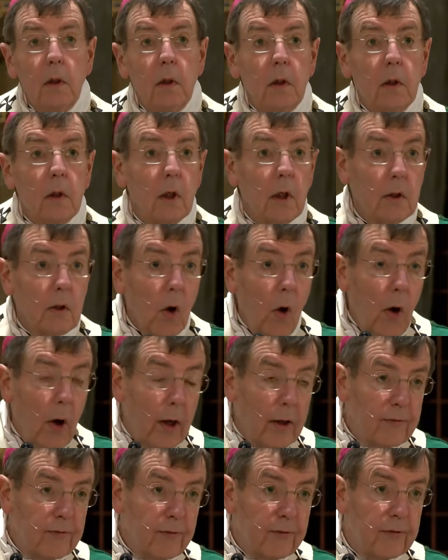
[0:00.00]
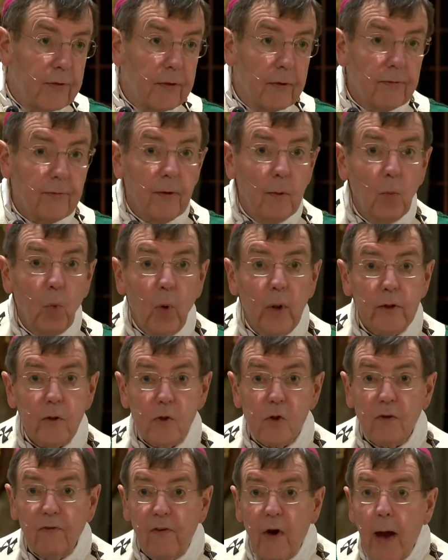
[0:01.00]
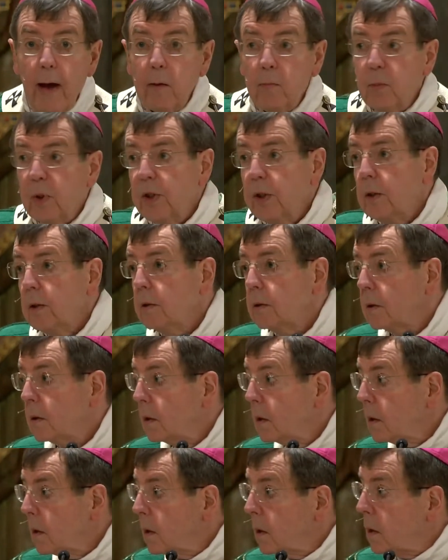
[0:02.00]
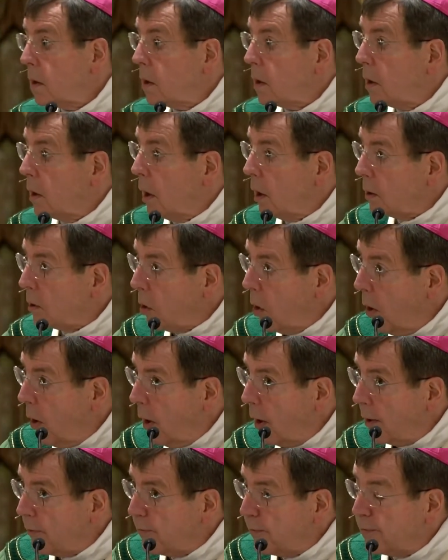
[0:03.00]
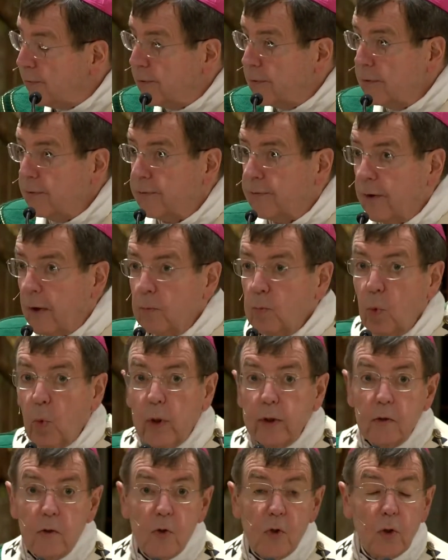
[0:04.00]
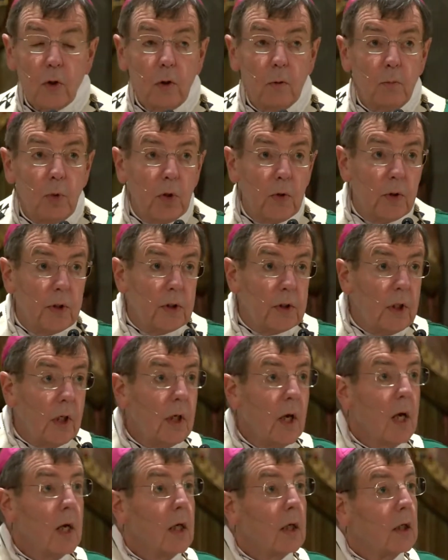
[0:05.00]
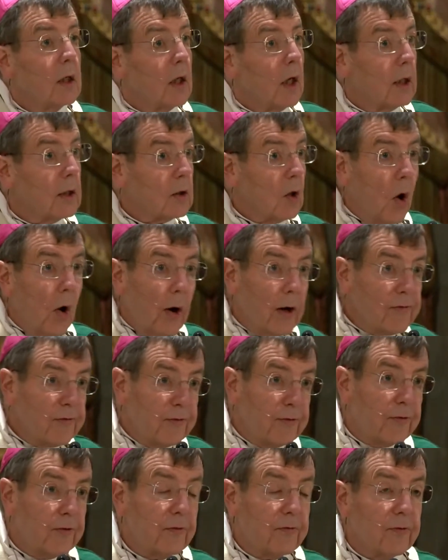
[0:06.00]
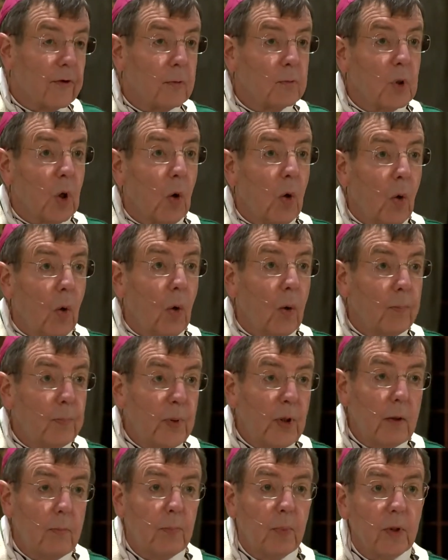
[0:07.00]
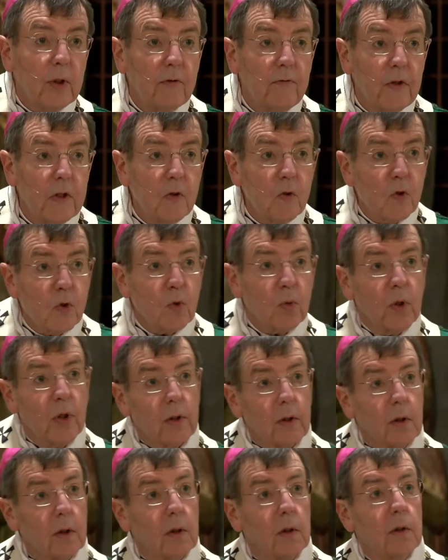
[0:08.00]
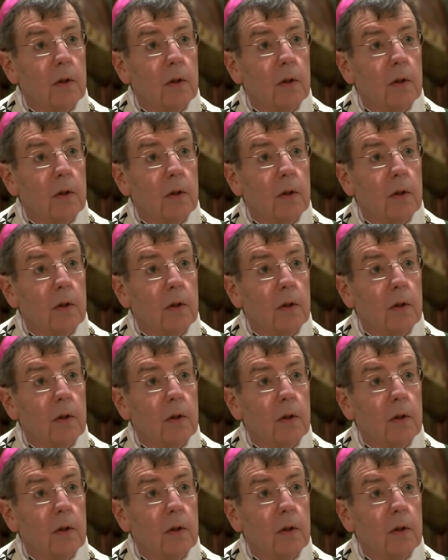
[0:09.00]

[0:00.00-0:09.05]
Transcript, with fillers: Cut off from one's family, cut off from one's community, cut off from the whole people of Israel,